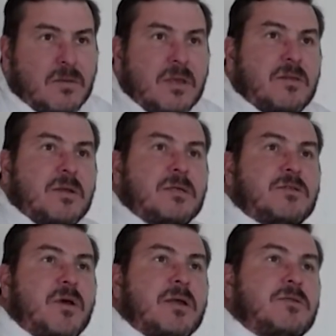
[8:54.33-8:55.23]
that it's
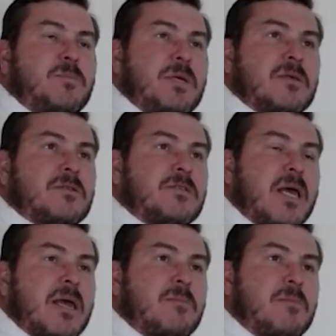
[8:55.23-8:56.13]
going to be the
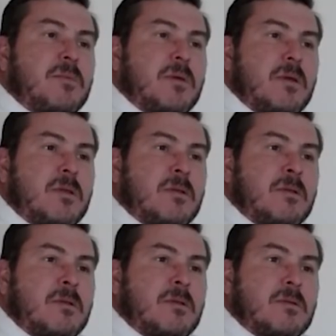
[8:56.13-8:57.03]
same
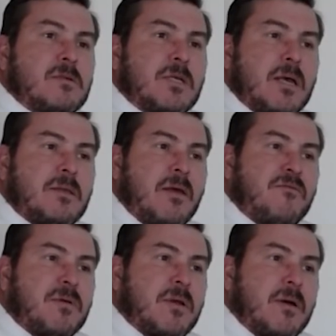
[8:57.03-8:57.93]
in South
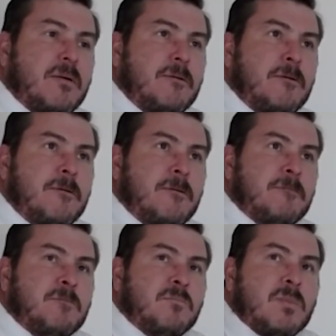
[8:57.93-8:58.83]
Africa.
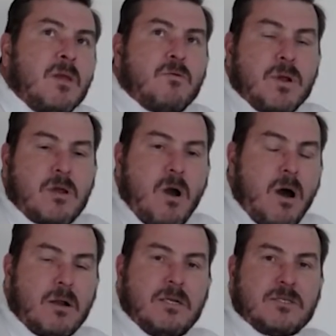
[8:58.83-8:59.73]

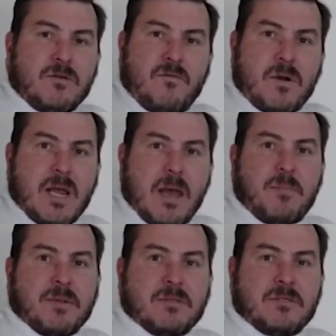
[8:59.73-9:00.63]
Regardless of what
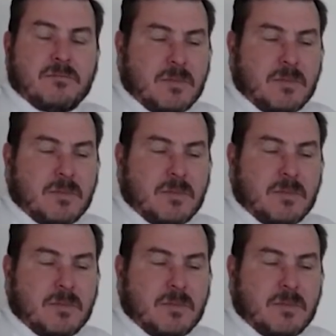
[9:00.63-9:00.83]
happens,